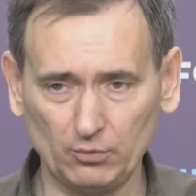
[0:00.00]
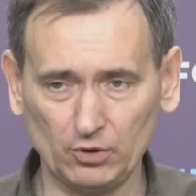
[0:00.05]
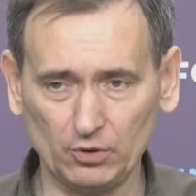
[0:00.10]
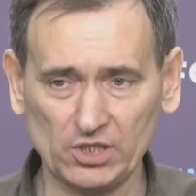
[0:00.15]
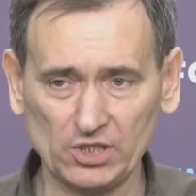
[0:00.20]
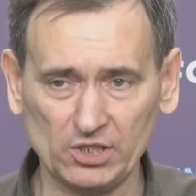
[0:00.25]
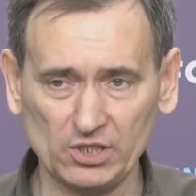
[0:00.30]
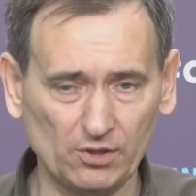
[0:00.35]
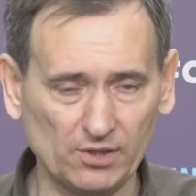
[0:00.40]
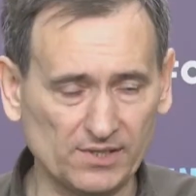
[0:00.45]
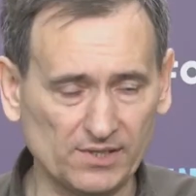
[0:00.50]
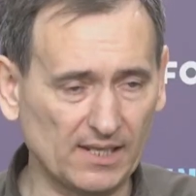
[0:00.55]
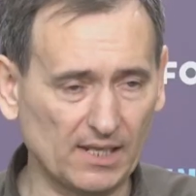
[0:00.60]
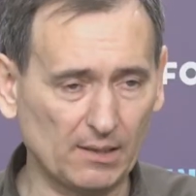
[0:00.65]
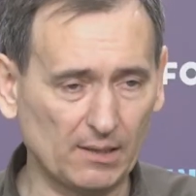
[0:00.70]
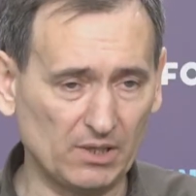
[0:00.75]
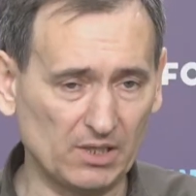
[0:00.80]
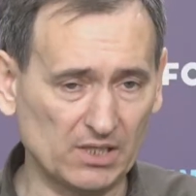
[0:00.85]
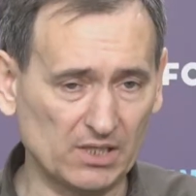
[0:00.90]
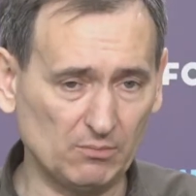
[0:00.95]
last
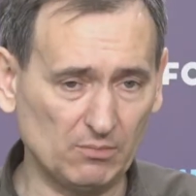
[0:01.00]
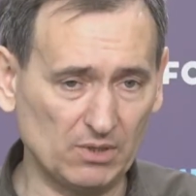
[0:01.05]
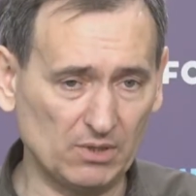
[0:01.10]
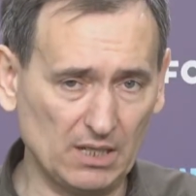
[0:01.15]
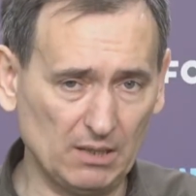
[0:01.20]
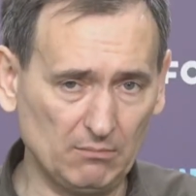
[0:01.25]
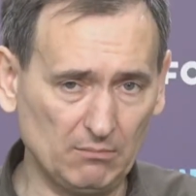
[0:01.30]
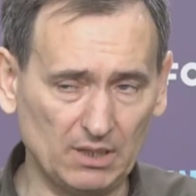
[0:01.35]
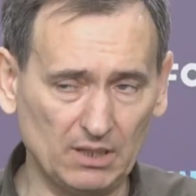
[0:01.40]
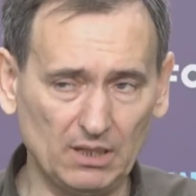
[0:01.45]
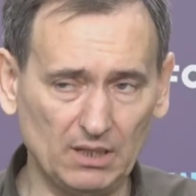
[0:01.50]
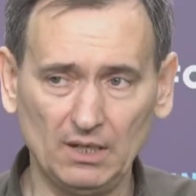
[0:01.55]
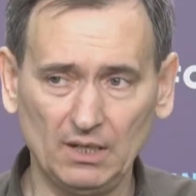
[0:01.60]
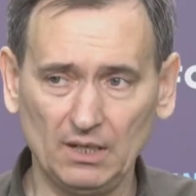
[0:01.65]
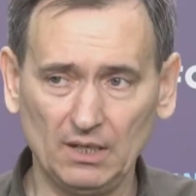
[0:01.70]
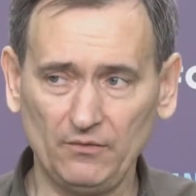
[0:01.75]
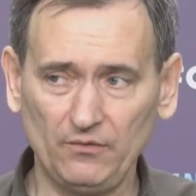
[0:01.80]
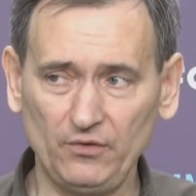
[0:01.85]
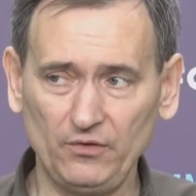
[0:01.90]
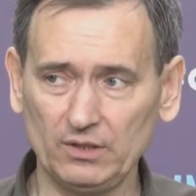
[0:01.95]
week, and it will
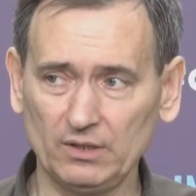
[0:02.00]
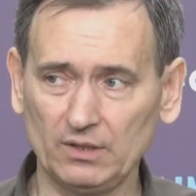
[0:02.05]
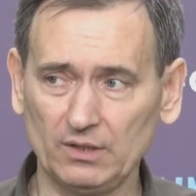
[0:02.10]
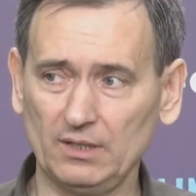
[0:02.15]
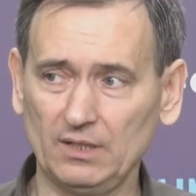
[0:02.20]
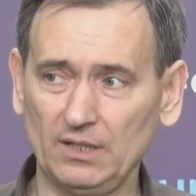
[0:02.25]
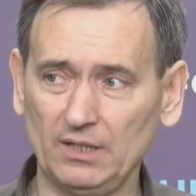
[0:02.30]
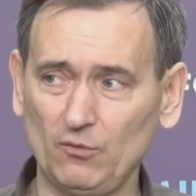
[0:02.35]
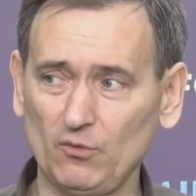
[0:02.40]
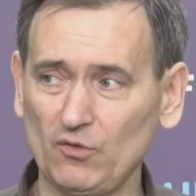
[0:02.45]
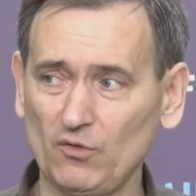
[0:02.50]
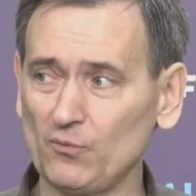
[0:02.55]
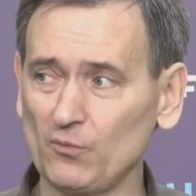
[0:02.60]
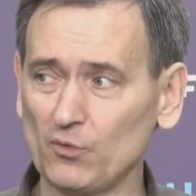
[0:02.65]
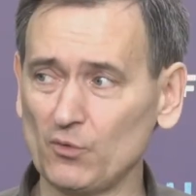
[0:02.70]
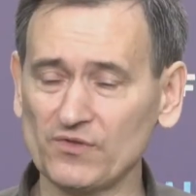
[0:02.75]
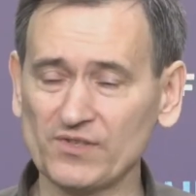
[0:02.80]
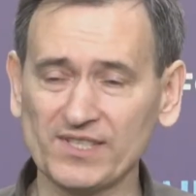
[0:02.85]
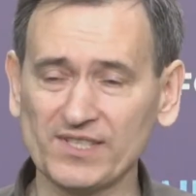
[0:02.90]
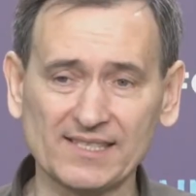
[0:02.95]
take effect
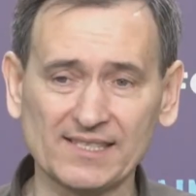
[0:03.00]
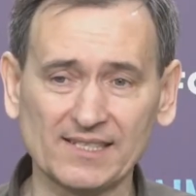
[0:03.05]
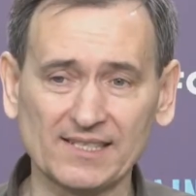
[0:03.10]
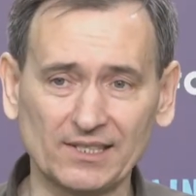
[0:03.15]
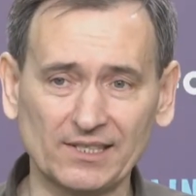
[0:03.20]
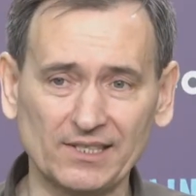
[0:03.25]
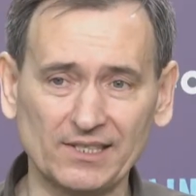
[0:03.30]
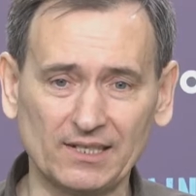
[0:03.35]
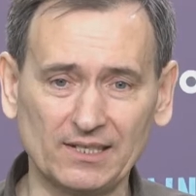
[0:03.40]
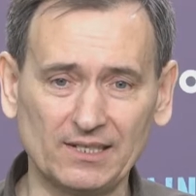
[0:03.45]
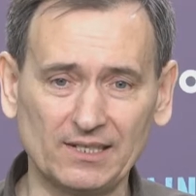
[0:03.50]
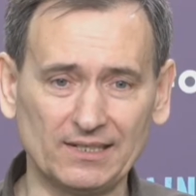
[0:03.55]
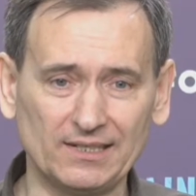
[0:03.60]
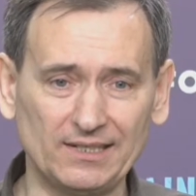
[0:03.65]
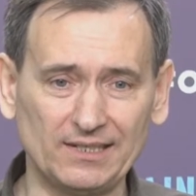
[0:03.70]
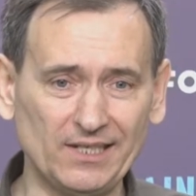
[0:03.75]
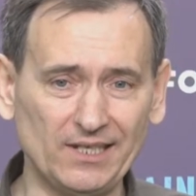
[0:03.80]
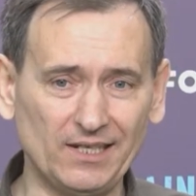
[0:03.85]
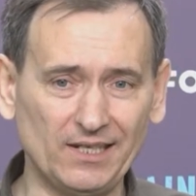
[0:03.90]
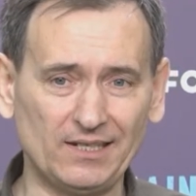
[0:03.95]
shortly.
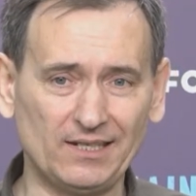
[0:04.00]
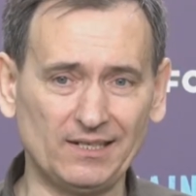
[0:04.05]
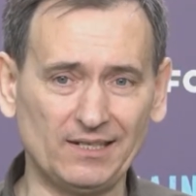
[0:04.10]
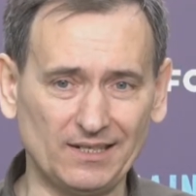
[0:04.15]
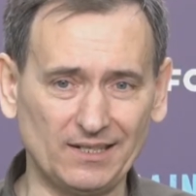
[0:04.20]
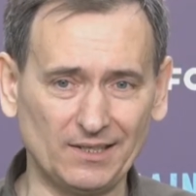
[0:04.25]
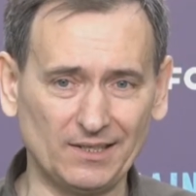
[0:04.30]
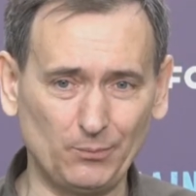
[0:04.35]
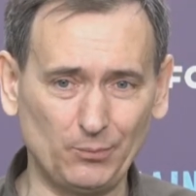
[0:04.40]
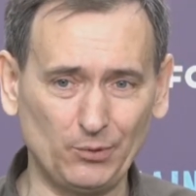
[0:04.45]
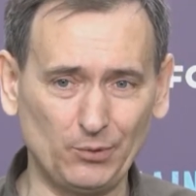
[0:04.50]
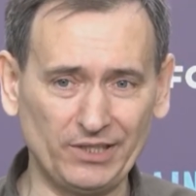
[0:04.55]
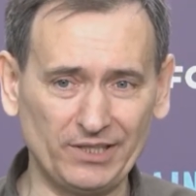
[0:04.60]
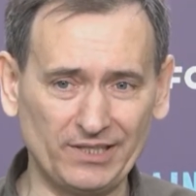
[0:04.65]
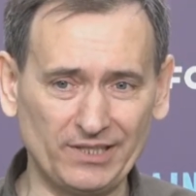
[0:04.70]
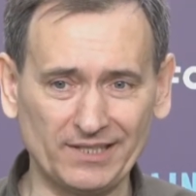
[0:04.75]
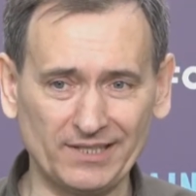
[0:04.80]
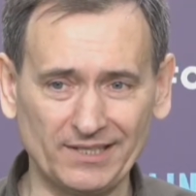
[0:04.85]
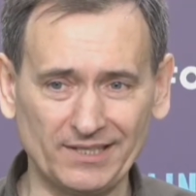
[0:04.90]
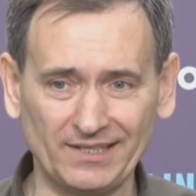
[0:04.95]
I can tell
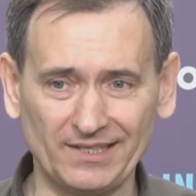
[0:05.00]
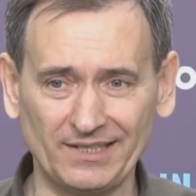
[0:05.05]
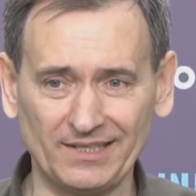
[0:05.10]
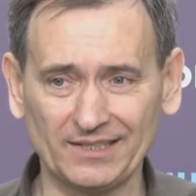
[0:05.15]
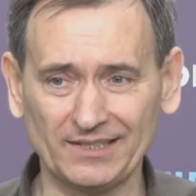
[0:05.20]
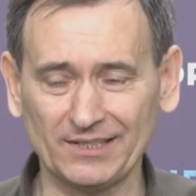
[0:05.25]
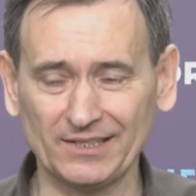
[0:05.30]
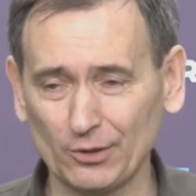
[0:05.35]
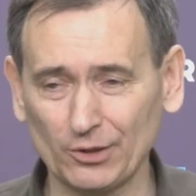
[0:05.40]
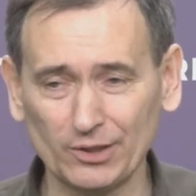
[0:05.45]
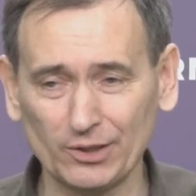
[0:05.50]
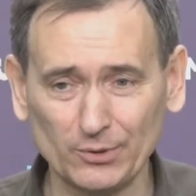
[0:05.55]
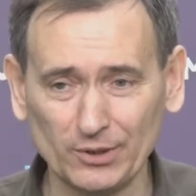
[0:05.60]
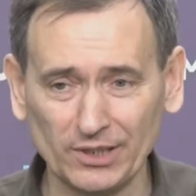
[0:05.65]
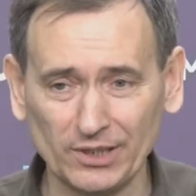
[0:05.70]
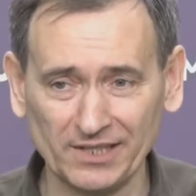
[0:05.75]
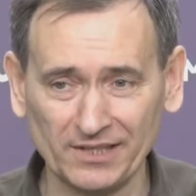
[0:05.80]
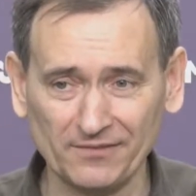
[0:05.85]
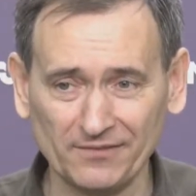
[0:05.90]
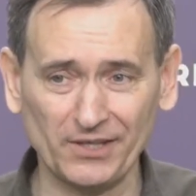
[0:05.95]
you,
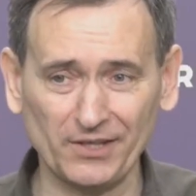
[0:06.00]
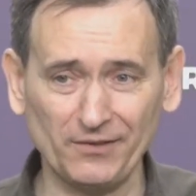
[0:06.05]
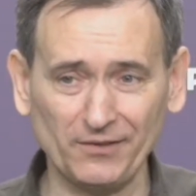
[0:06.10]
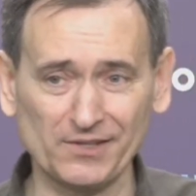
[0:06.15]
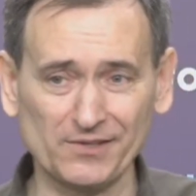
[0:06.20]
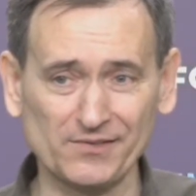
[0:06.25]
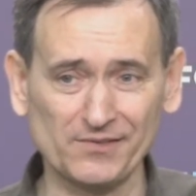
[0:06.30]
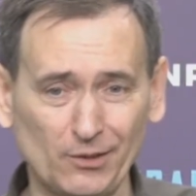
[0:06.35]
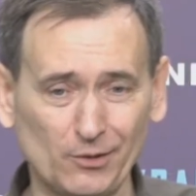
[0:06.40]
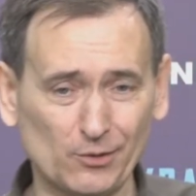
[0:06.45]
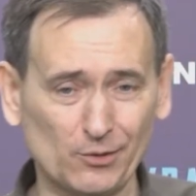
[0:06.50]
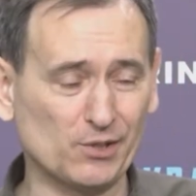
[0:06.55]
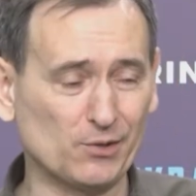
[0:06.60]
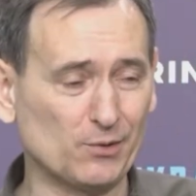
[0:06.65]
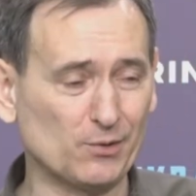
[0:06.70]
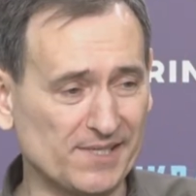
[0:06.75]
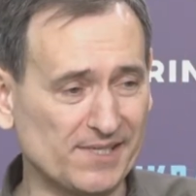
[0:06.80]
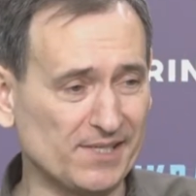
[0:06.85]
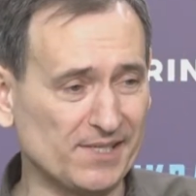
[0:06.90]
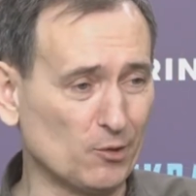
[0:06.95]
not
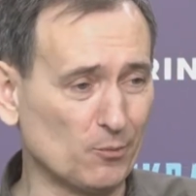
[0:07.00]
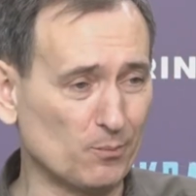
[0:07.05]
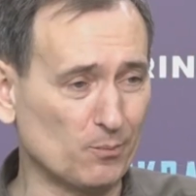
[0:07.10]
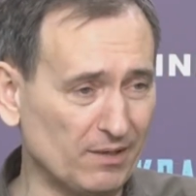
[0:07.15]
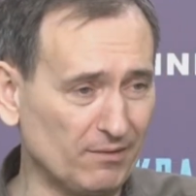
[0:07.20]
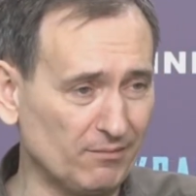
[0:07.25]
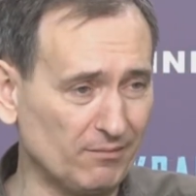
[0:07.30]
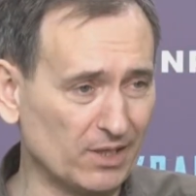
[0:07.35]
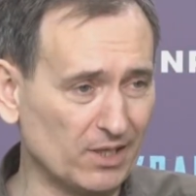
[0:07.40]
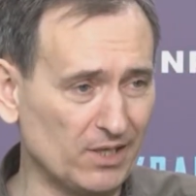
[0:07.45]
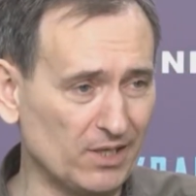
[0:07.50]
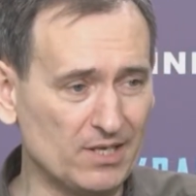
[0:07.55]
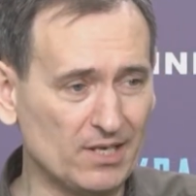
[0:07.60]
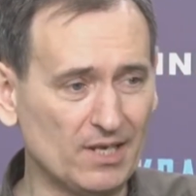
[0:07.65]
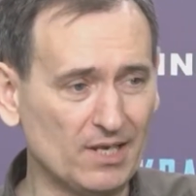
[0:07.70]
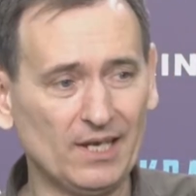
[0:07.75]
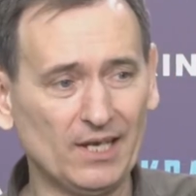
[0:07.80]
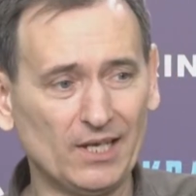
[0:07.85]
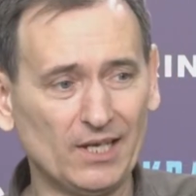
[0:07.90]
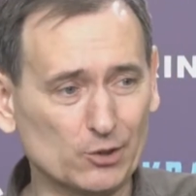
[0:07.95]

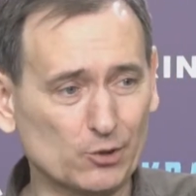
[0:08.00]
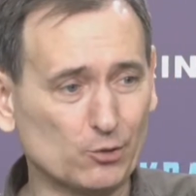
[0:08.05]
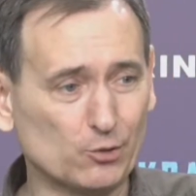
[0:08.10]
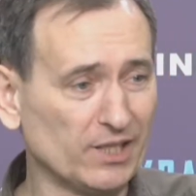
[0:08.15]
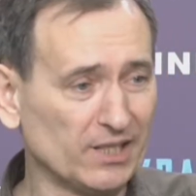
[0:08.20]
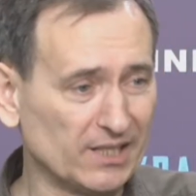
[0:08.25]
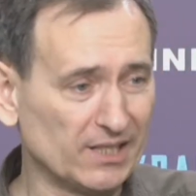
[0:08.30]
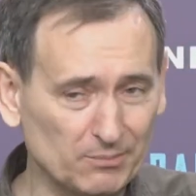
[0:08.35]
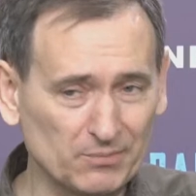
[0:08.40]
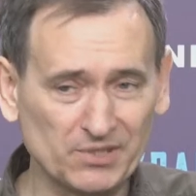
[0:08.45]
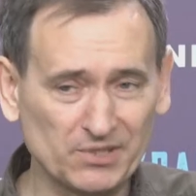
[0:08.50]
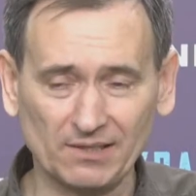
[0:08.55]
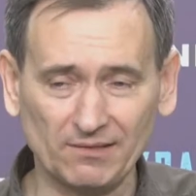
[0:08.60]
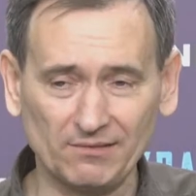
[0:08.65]
as a